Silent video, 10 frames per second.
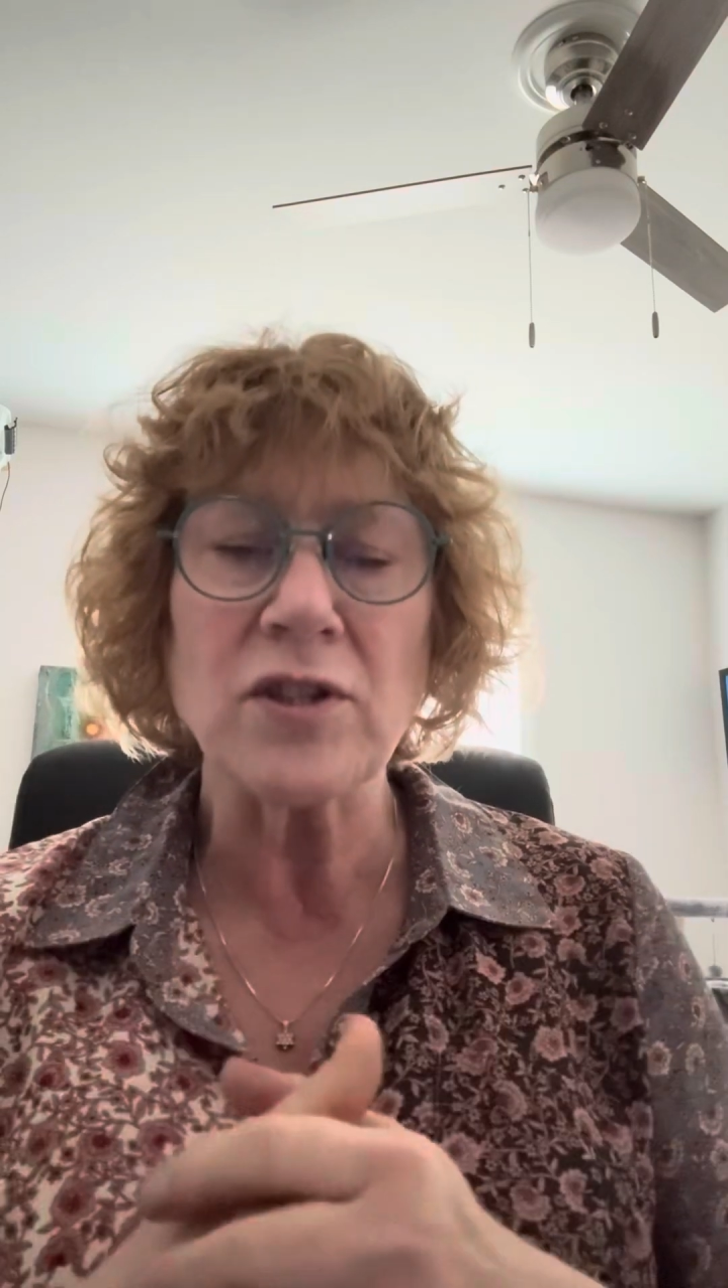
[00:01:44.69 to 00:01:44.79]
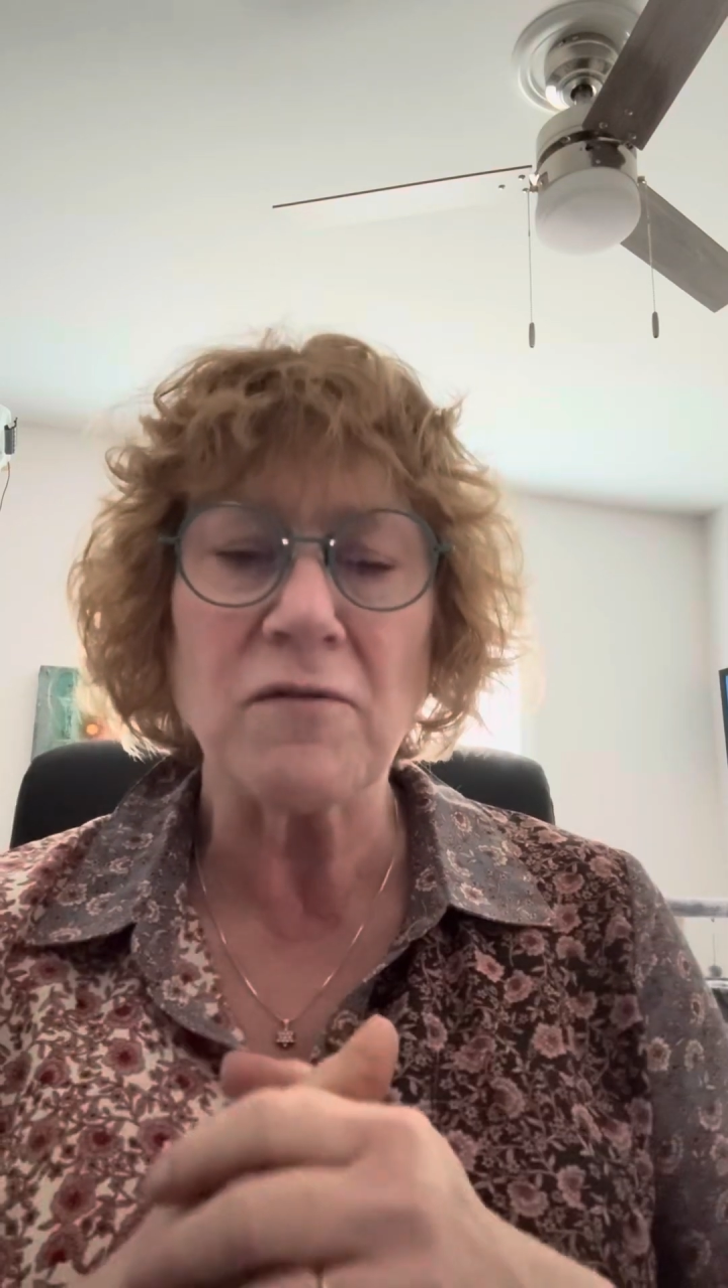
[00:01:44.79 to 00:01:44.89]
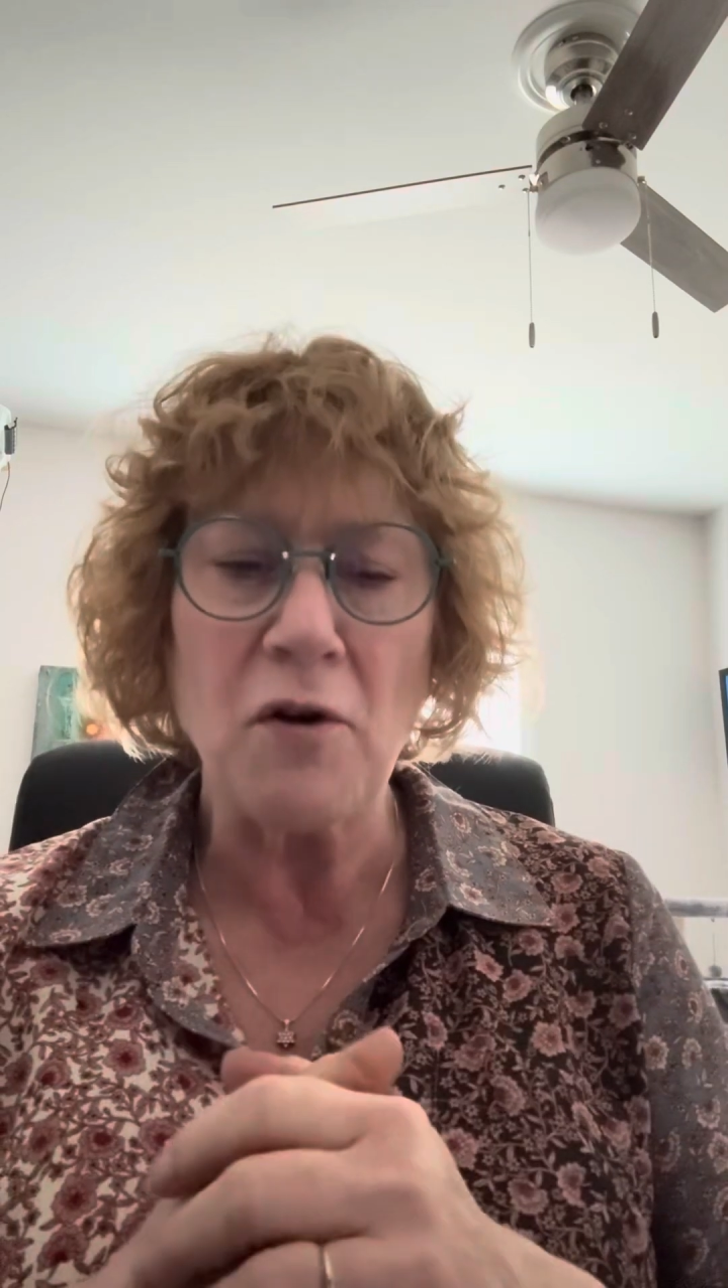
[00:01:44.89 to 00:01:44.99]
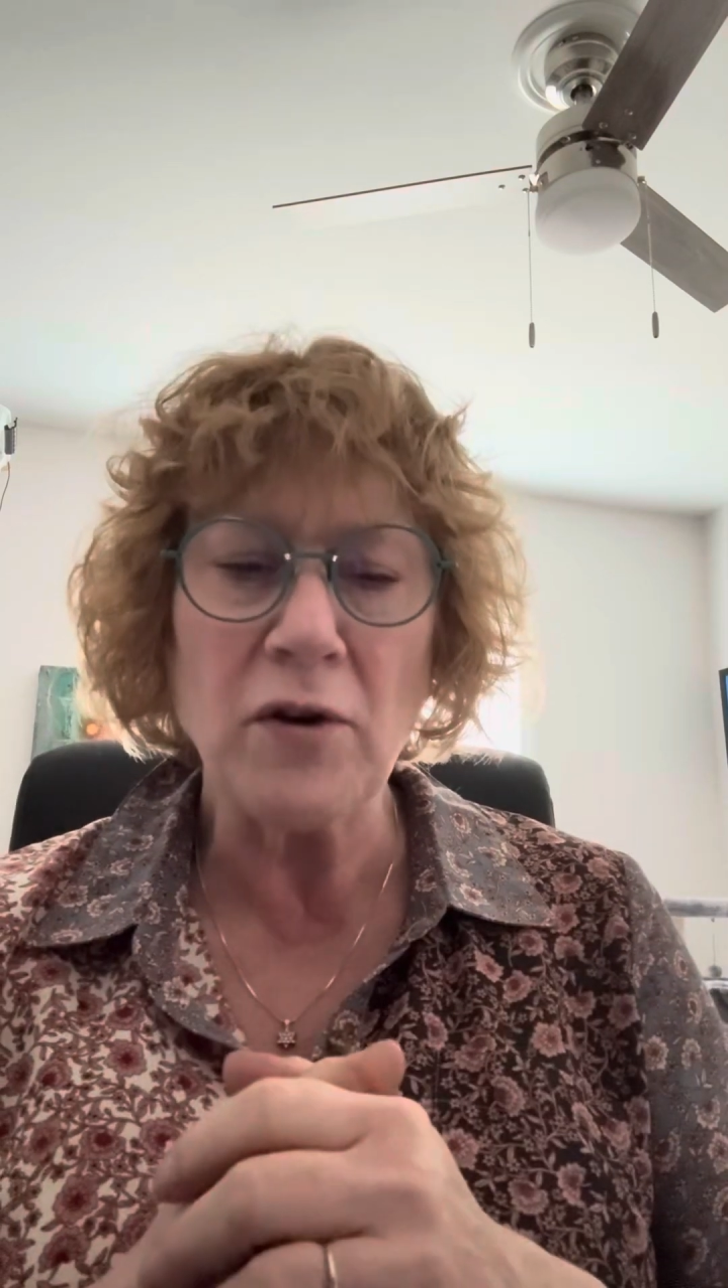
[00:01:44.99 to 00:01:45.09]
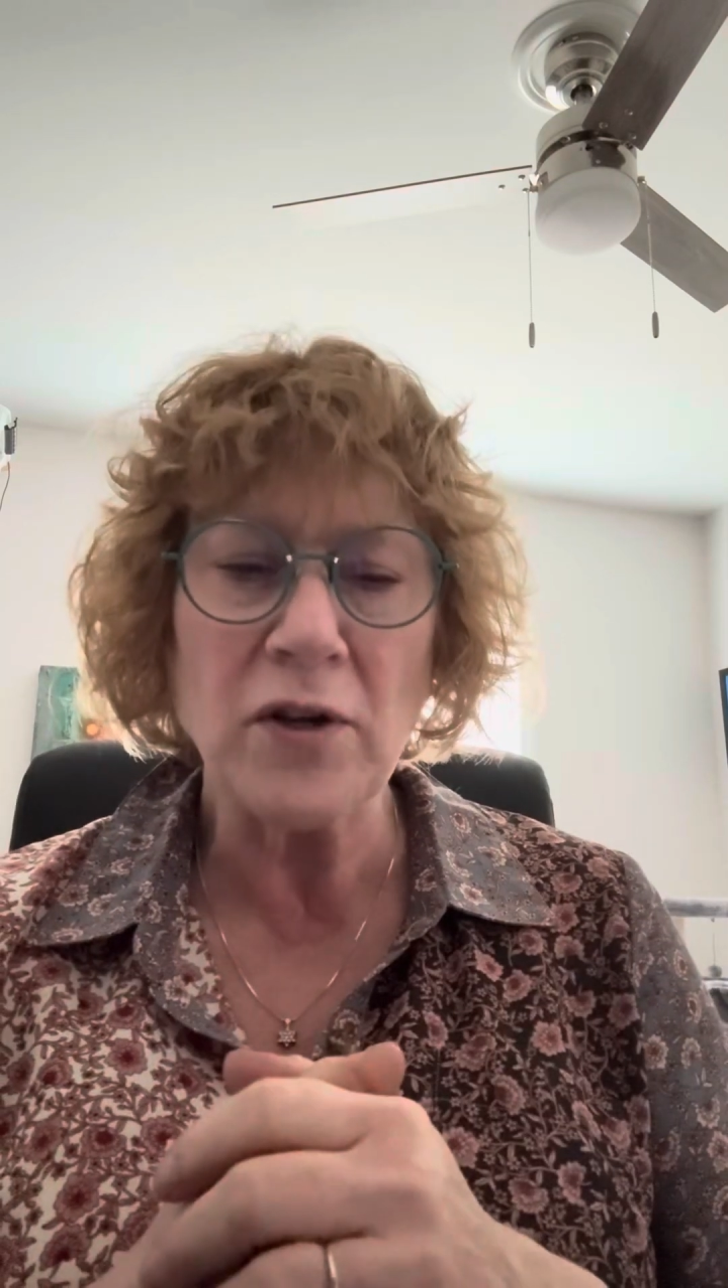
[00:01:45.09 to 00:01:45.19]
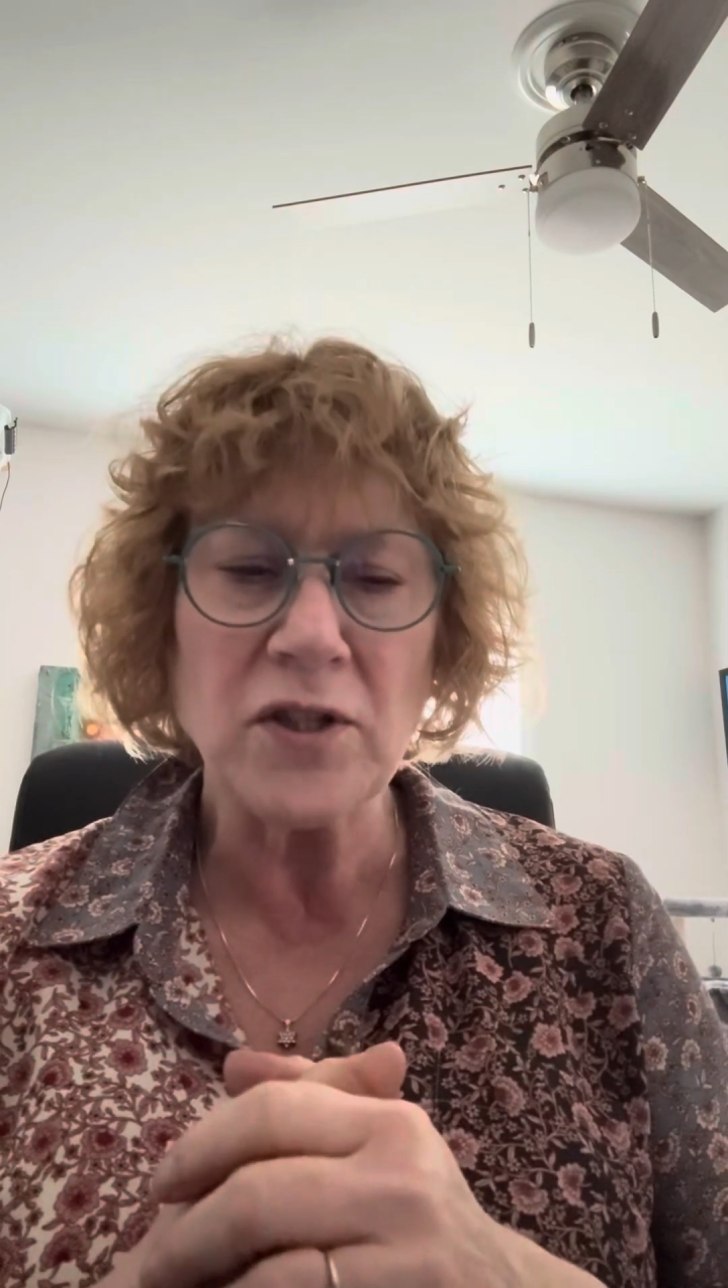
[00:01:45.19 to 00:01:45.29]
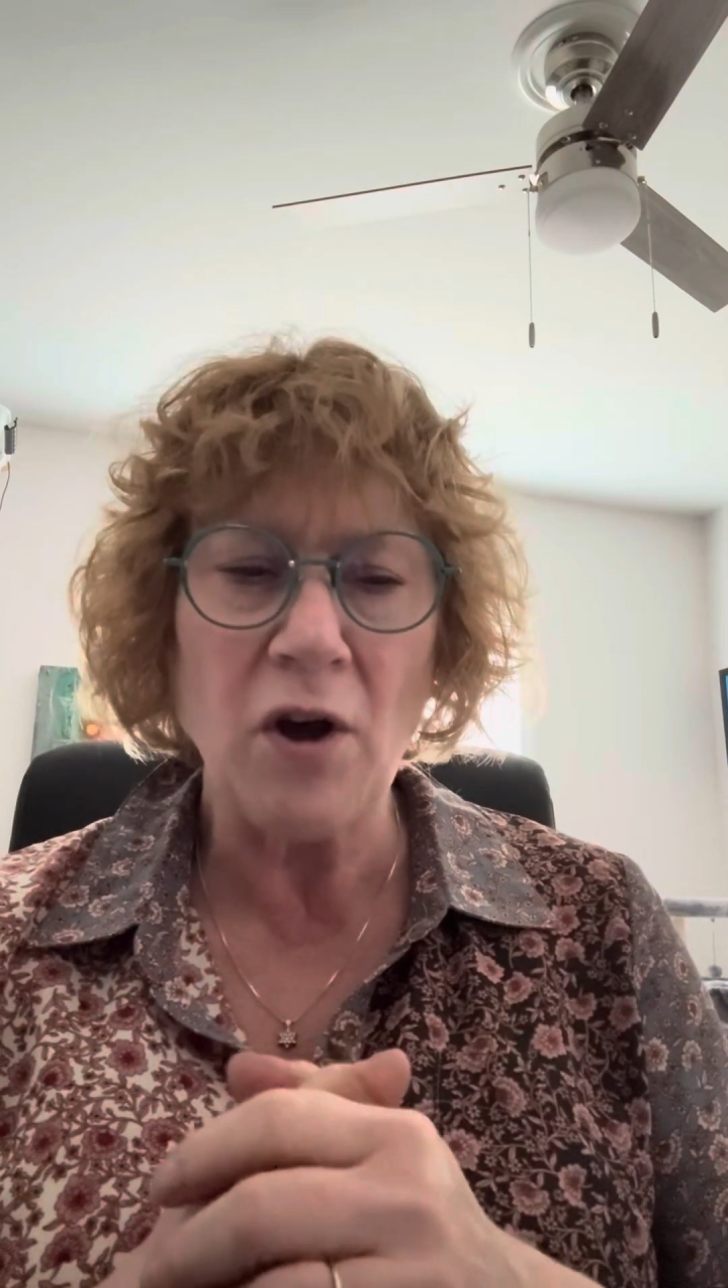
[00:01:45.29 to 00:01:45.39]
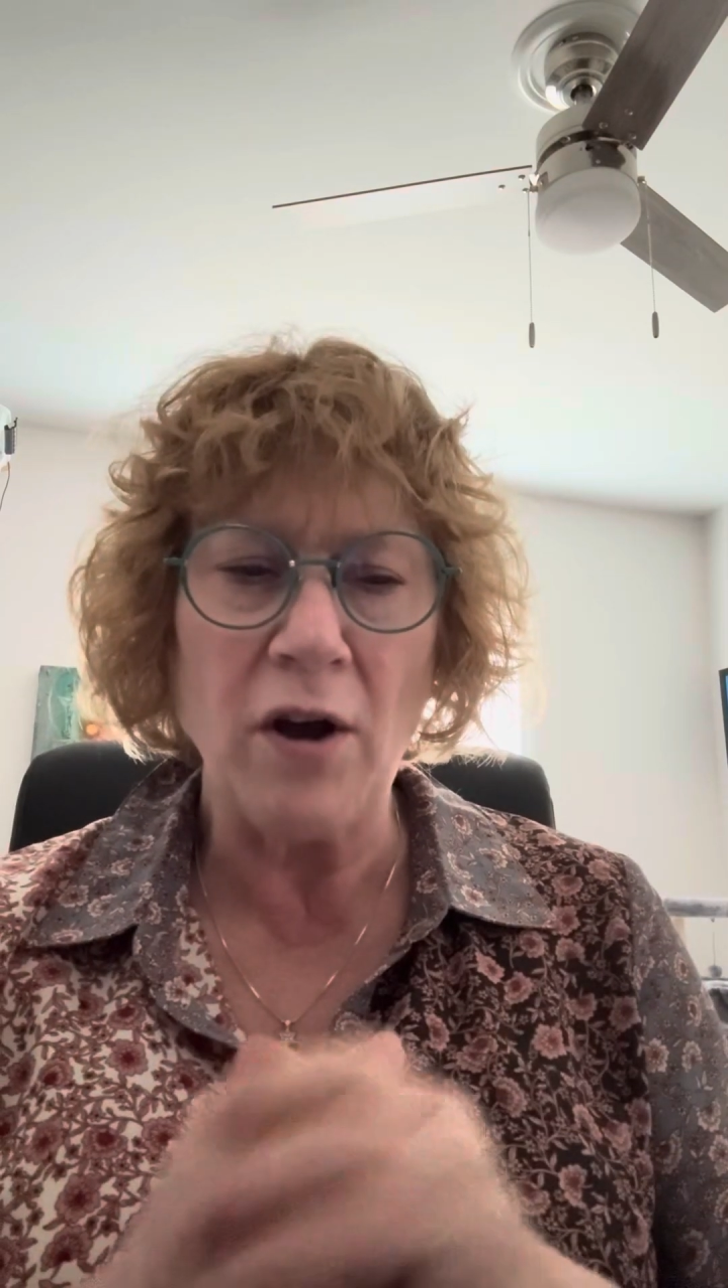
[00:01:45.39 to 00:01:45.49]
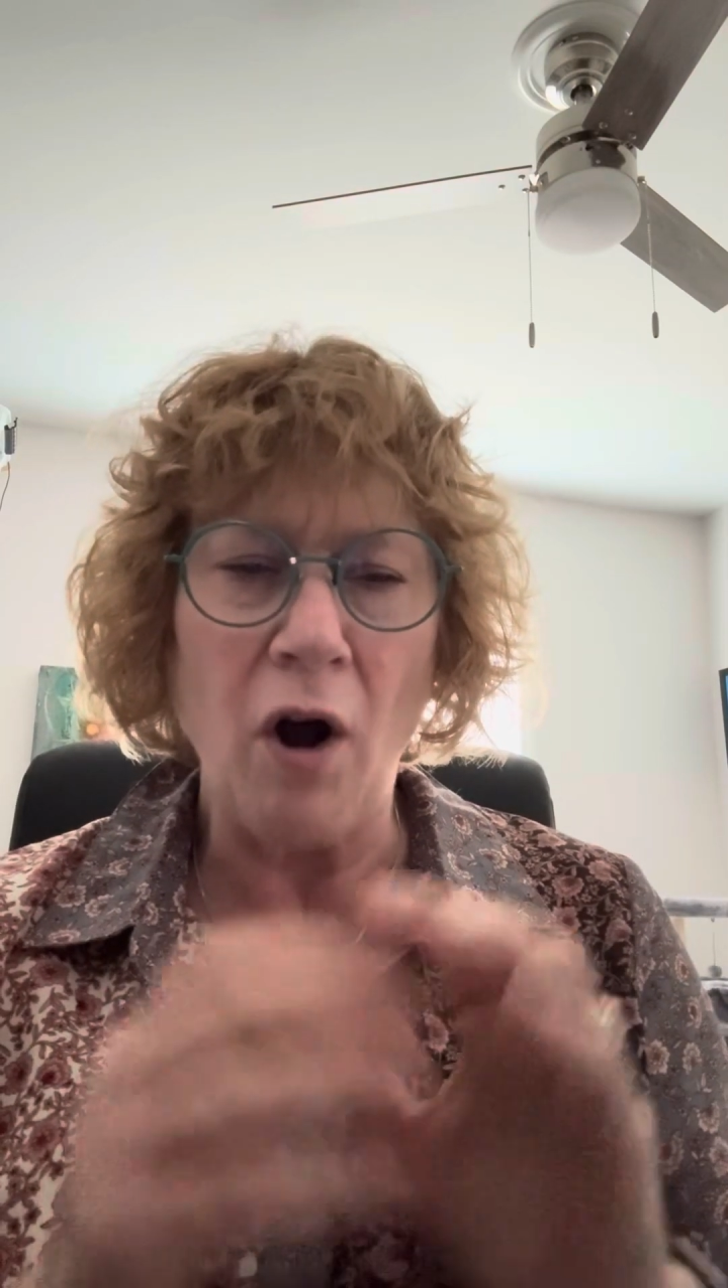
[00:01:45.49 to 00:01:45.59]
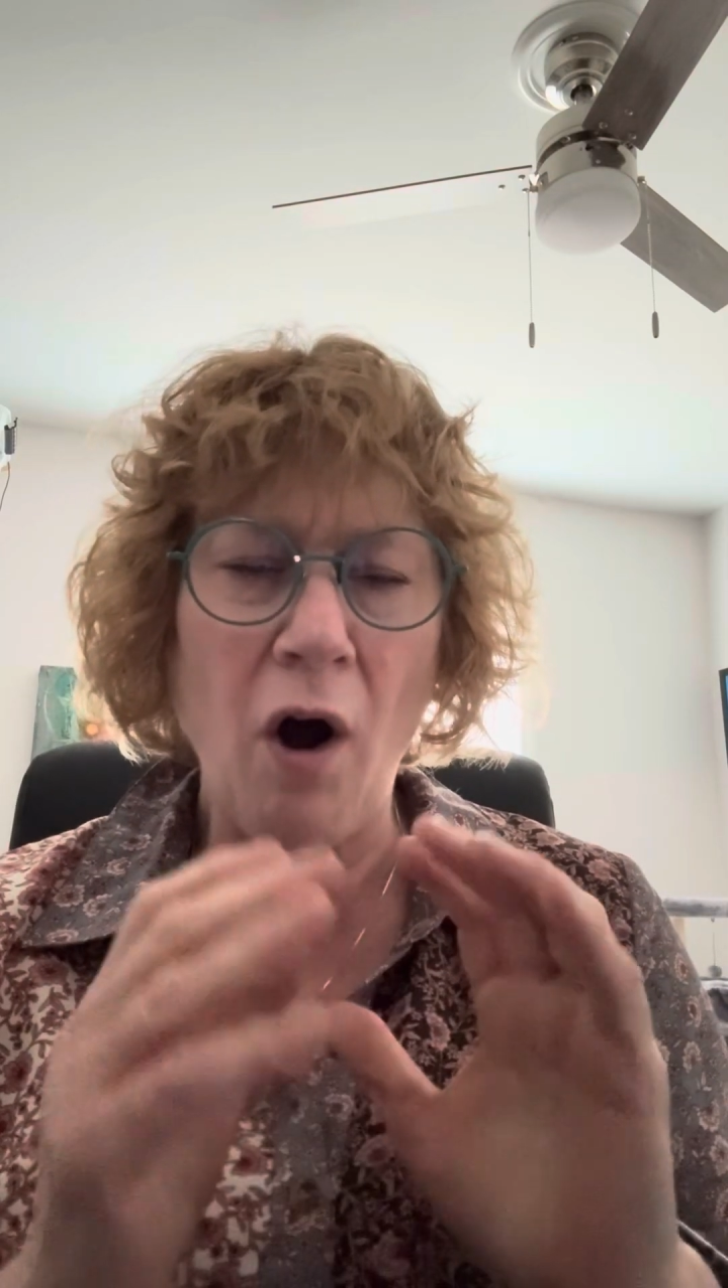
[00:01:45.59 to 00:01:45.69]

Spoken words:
focus on